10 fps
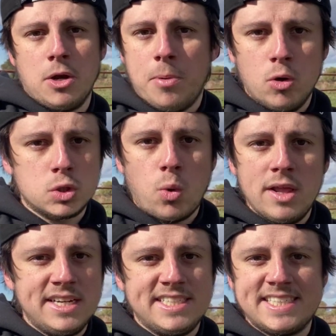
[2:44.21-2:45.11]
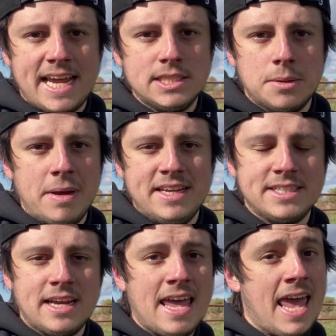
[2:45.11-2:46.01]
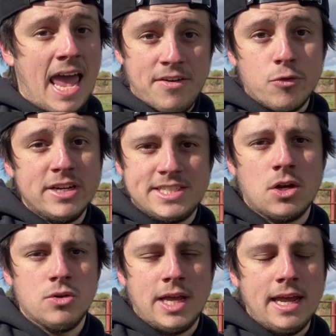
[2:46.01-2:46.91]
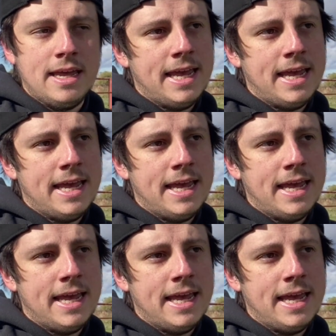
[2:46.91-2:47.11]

post quality stays amazing every single day,